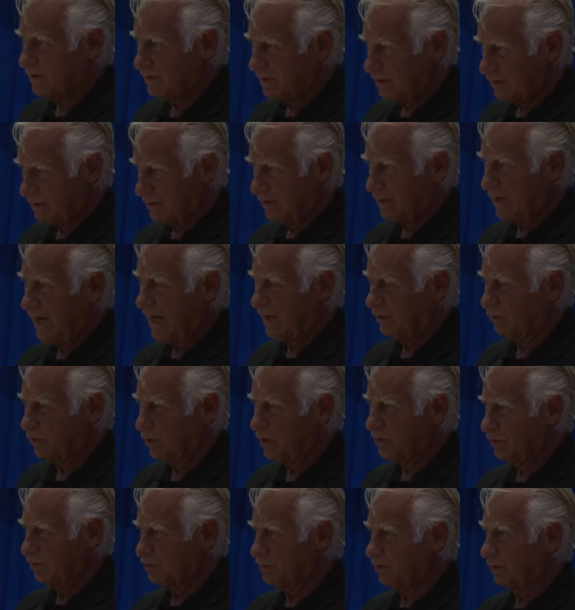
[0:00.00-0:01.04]
in
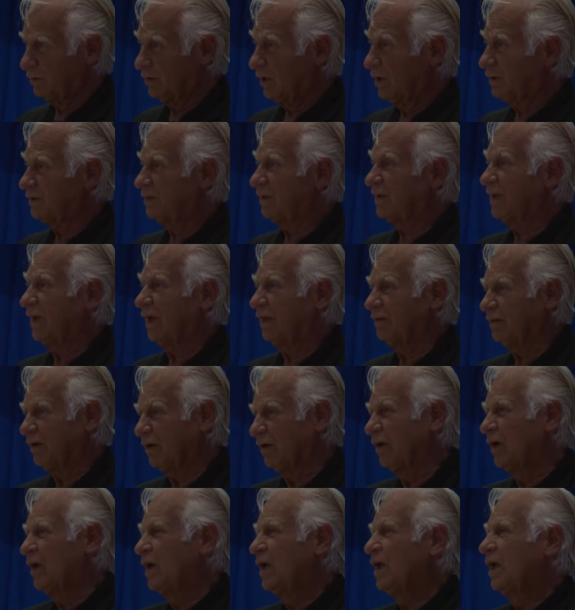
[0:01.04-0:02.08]
agriculture got
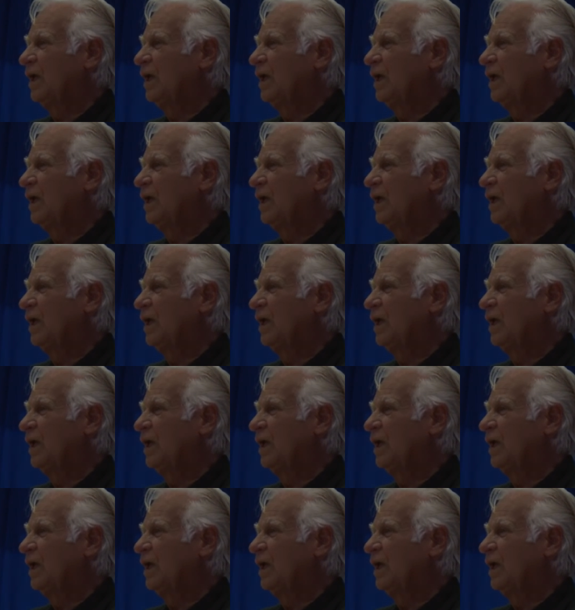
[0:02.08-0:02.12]
together